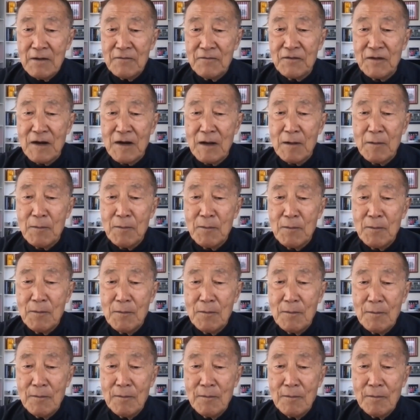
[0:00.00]
from
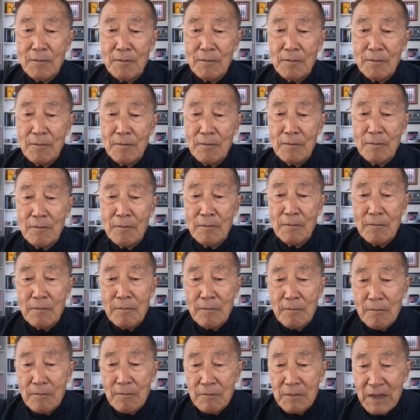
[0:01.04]

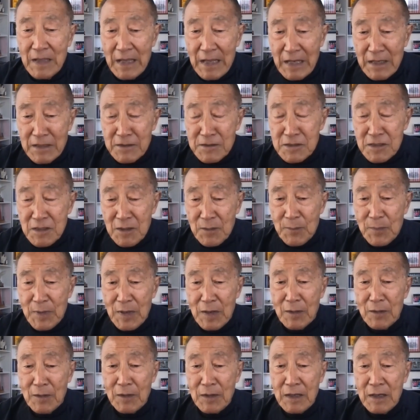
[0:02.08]
the Asian
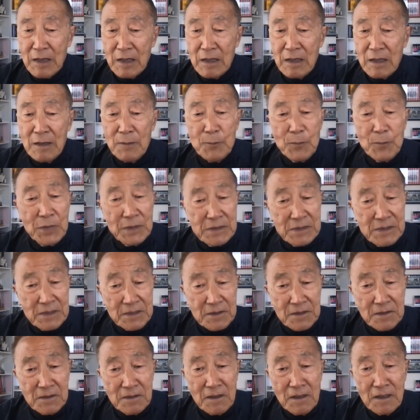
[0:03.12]
American,
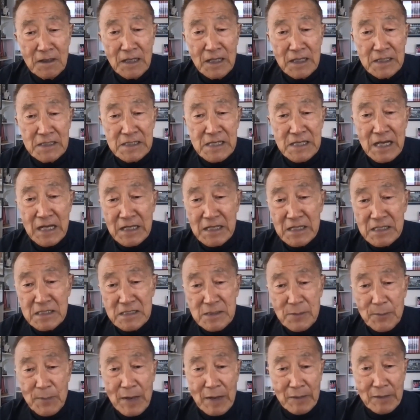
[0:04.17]
particularly Chinese
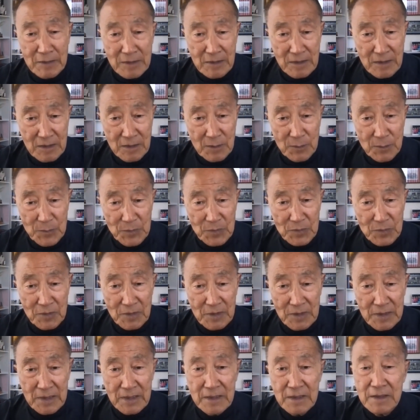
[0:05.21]
American
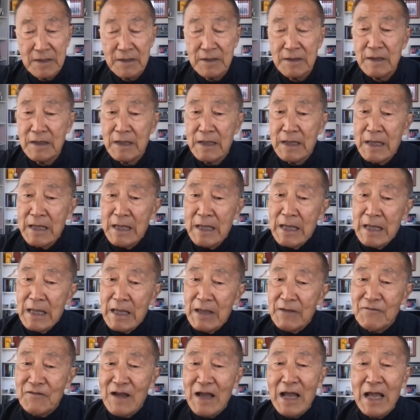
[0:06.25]
community.
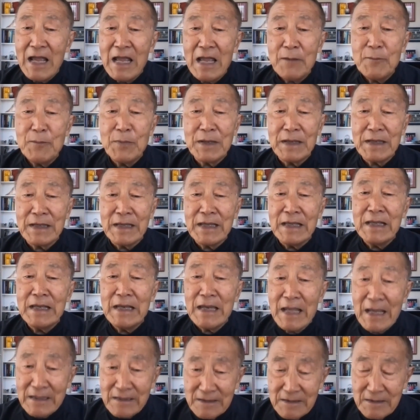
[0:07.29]
If I had been
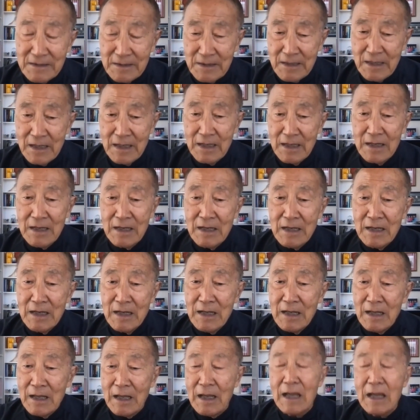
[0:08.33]
elected,
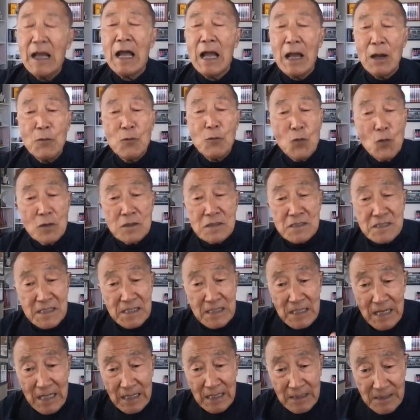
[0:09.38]
I was the
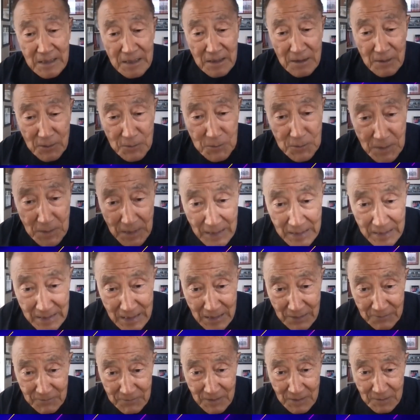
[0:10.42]
elected Lieutenant
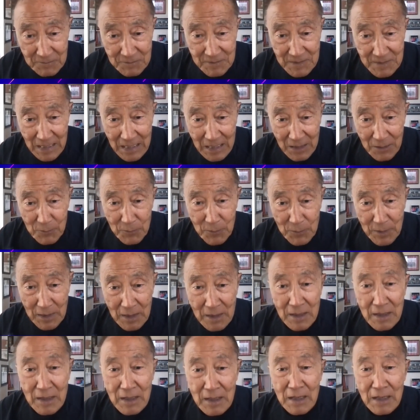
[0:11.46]
Governor of Delaware,